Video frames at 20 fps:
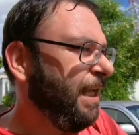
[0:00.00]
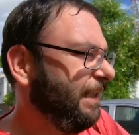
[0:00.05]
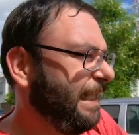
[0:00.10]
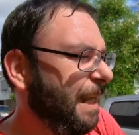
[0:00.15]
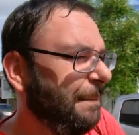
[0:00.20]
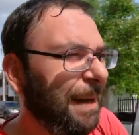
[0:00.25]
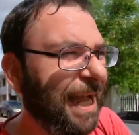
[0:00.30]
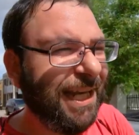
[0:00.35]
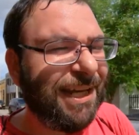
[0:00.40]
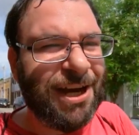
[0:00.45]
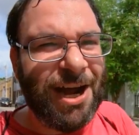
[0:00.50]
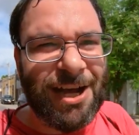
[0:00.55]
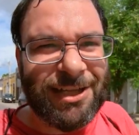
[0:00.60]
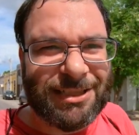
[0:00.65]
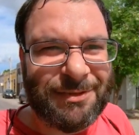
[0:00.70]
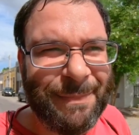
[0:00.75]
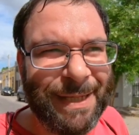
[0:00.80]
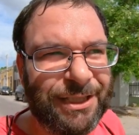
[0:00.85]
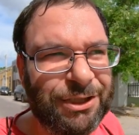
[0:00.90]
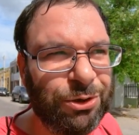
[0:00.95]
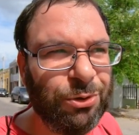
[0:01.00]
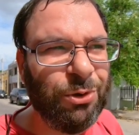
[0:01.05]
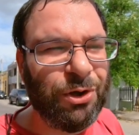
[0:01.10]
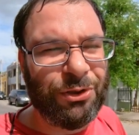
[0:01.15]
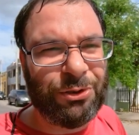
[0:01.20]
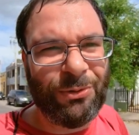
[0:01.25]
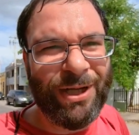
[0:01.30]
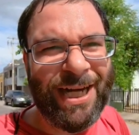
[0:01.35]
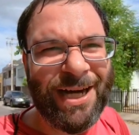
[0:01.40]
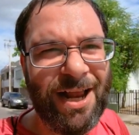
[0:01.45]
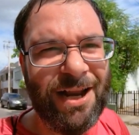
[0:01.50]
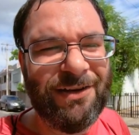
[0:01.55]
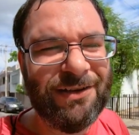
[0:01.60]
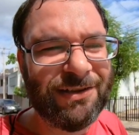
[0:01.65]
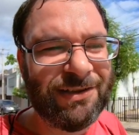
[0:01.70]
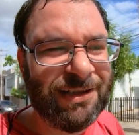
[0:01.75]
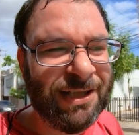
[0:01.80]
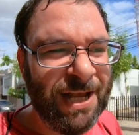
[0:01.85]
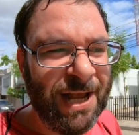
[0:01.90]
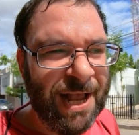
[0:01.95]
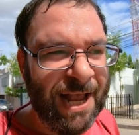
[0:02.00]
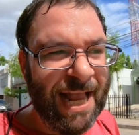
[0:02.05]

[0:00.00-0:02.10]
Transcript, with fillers: they might cost me two or three dollars.